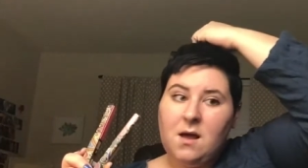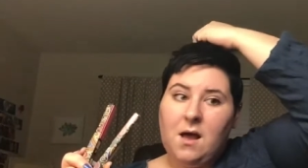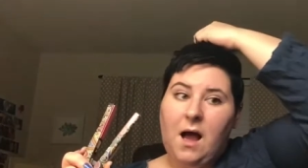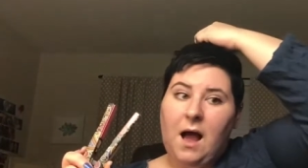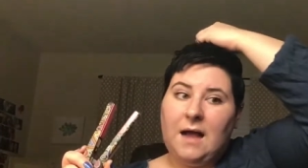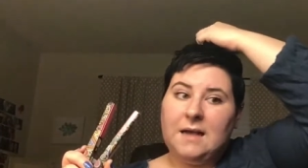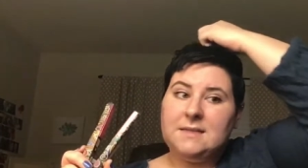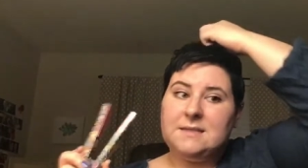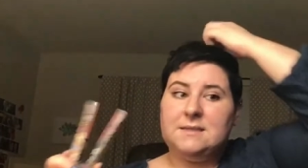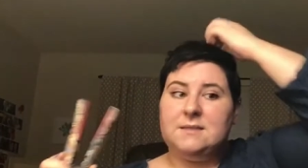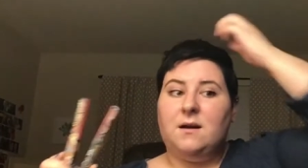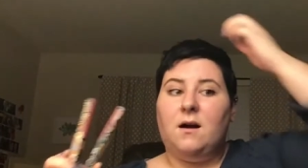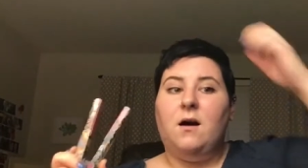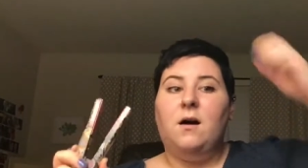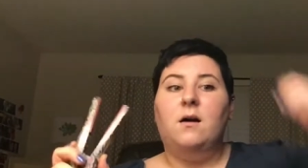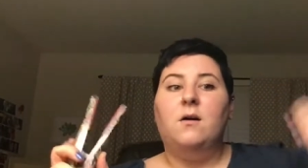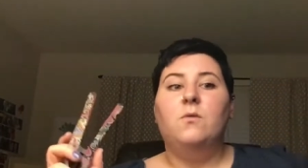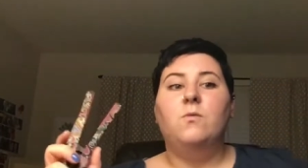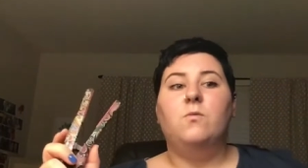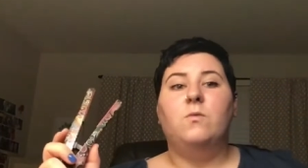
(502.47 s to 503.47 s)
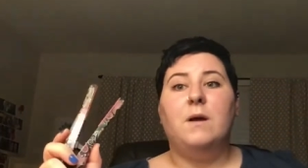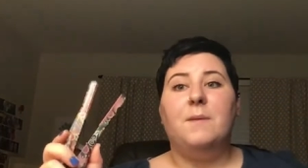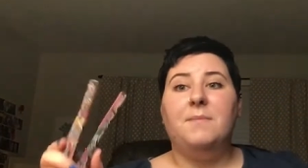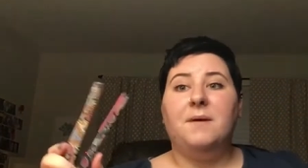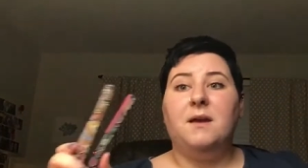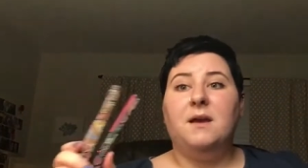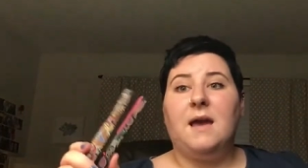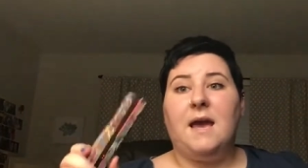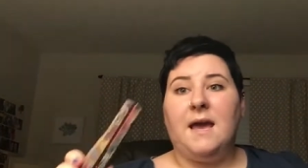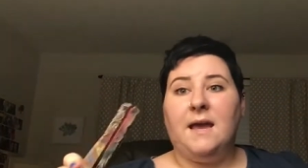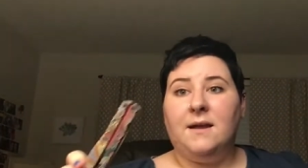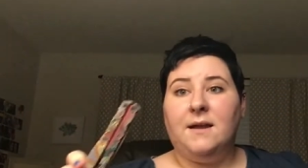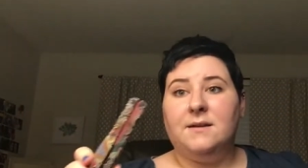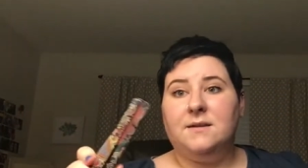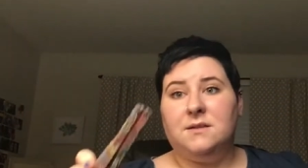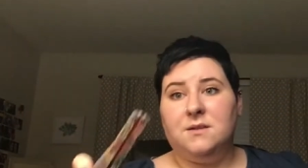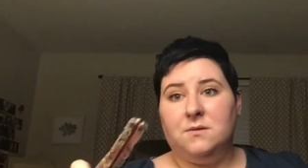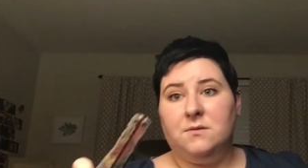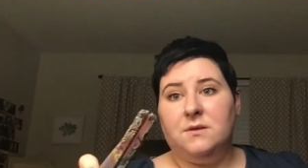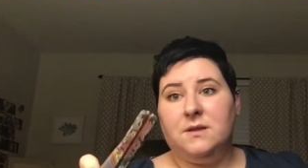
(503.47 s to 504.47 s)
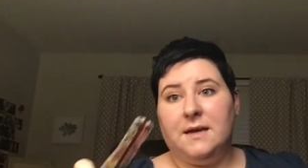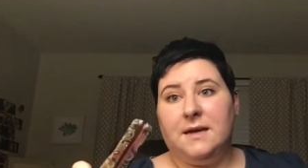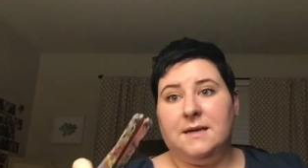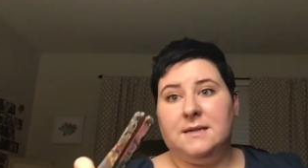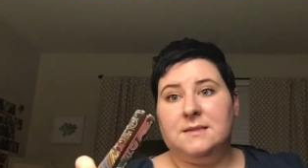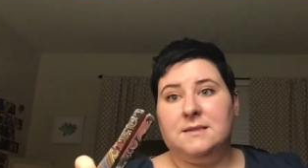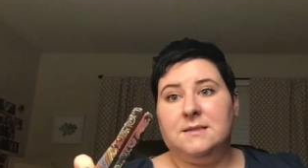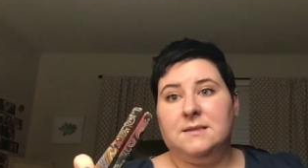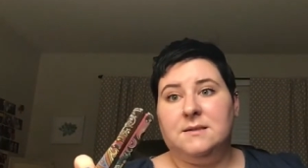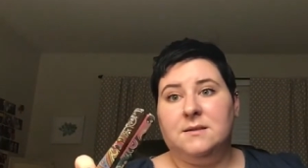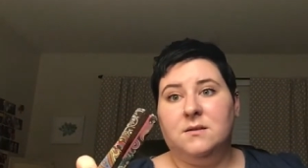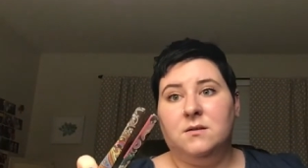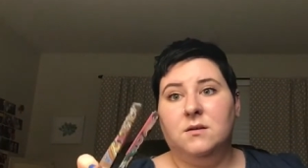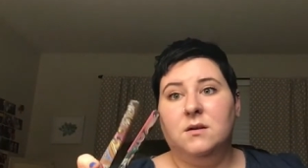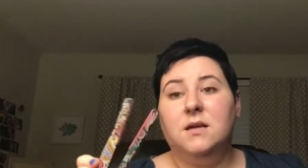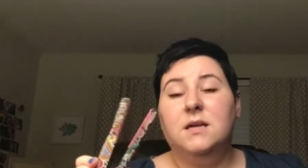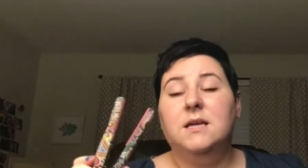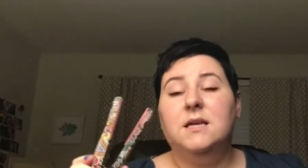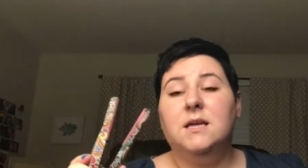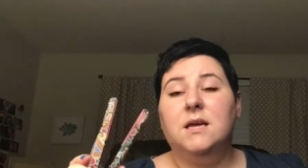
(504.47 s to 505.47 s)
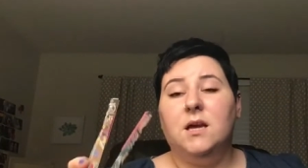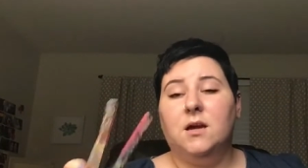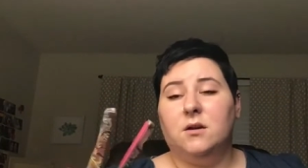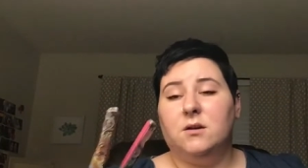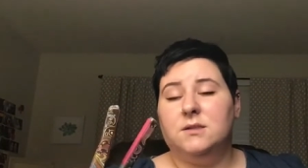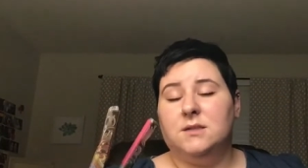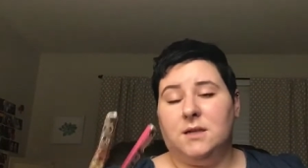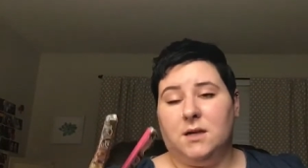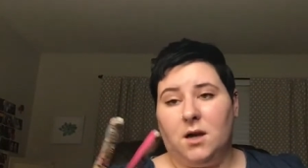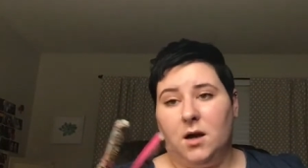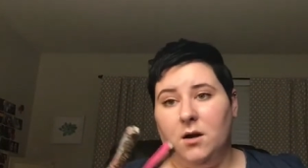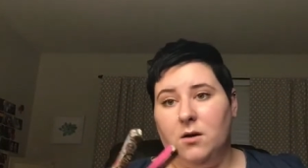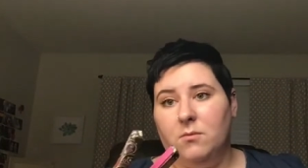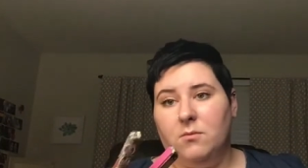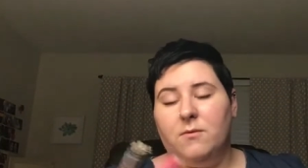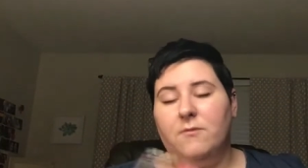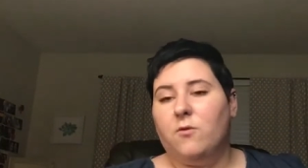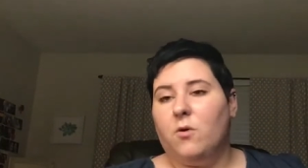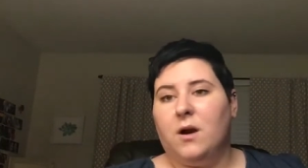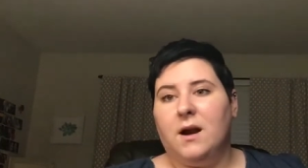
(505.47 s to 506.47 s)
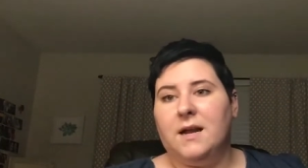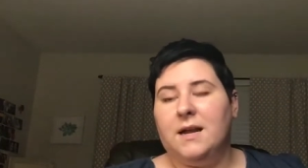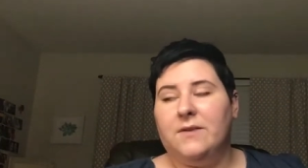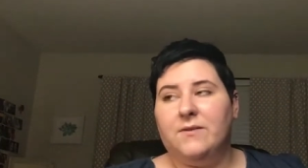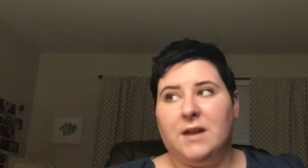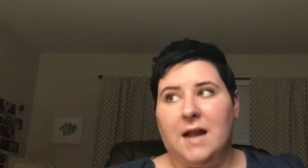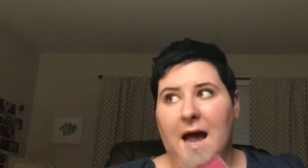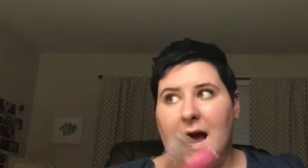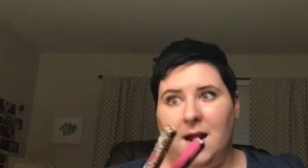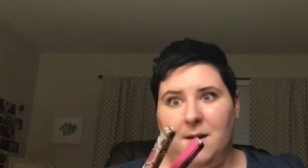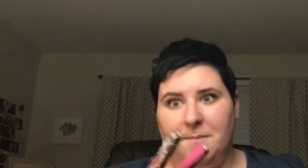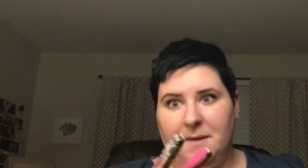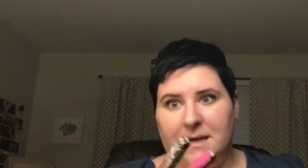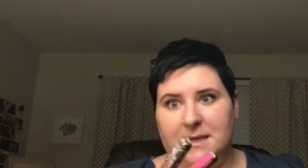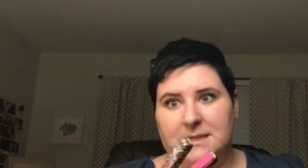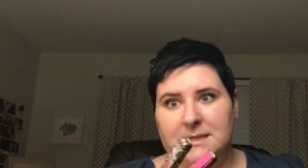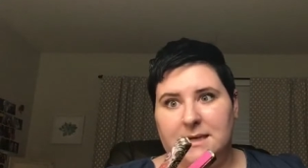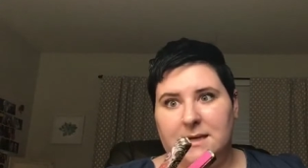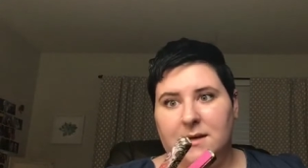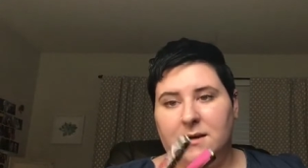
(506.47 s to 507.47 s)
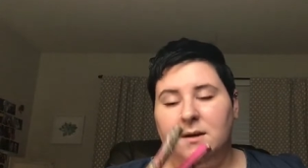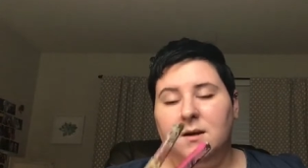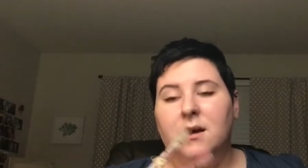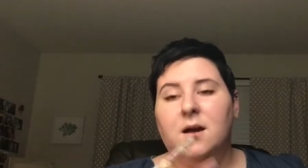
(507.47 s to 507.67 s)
I saw WhippyCake do this years ago before I even had a pixie.